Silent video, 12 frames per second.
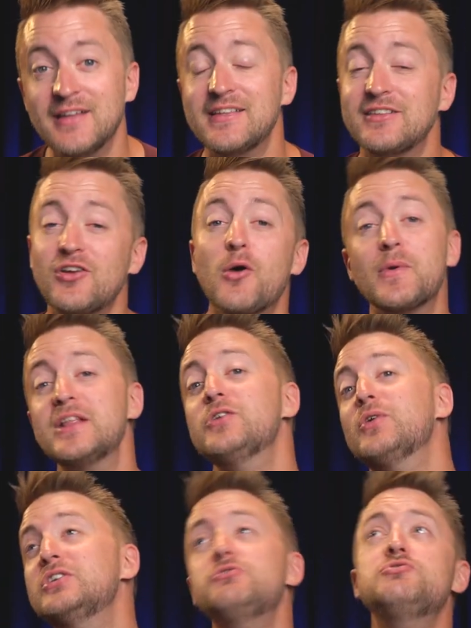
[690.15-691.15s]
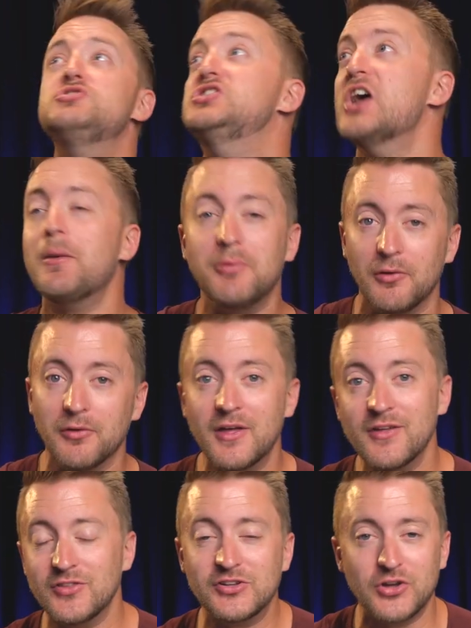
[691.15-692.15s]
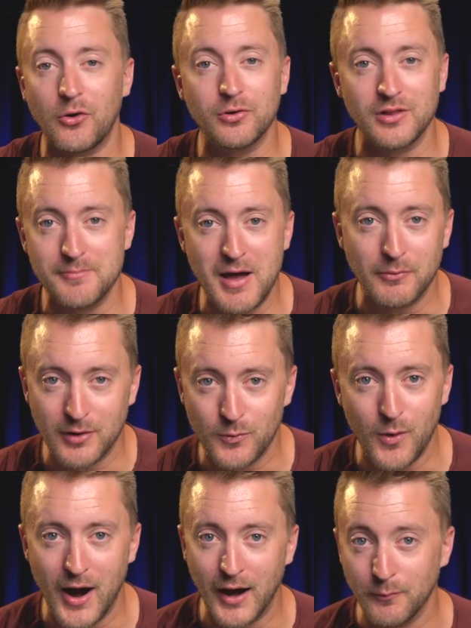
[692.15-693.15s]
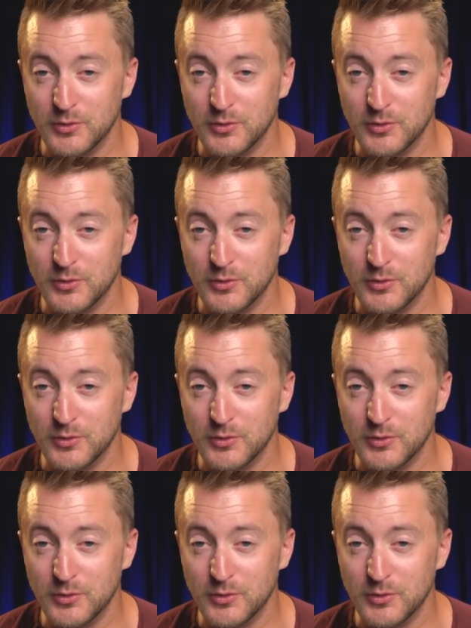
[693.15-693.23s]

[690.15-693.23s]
that's already going to double the total amount required,